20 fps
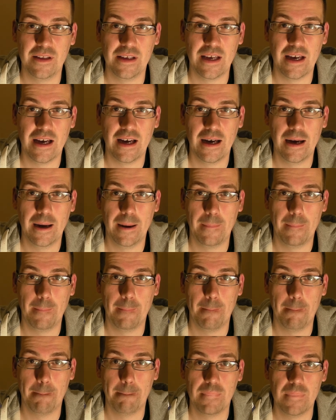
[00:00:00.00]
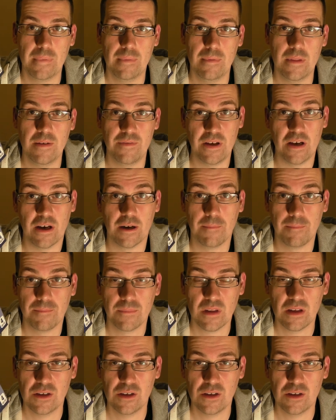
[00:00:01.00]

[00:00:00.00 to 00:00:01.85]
the Vita.